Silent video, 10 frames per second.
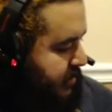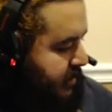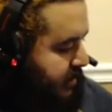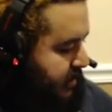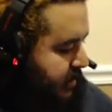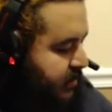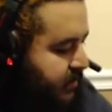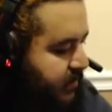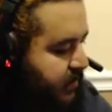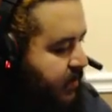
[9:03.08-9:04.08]
take this.
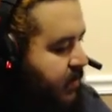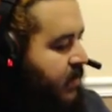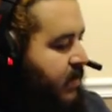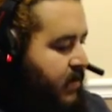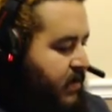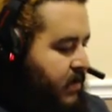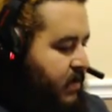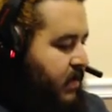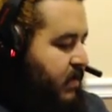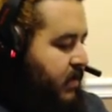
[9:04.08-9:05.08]

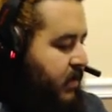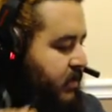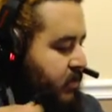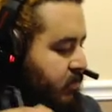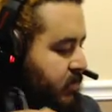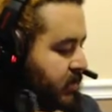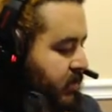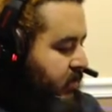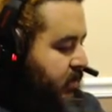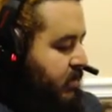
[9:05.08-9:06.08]
This goes
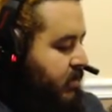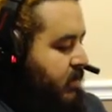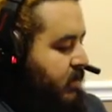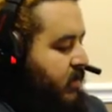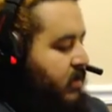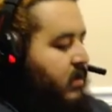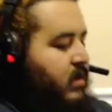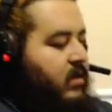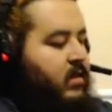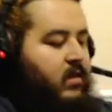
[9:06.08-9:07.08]
into
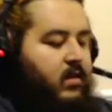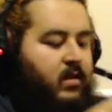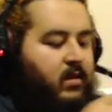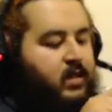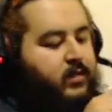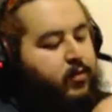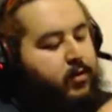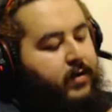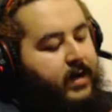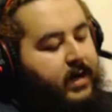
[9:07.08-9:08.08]
this port
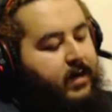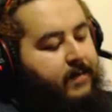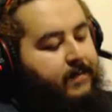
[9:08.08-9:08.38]
right here.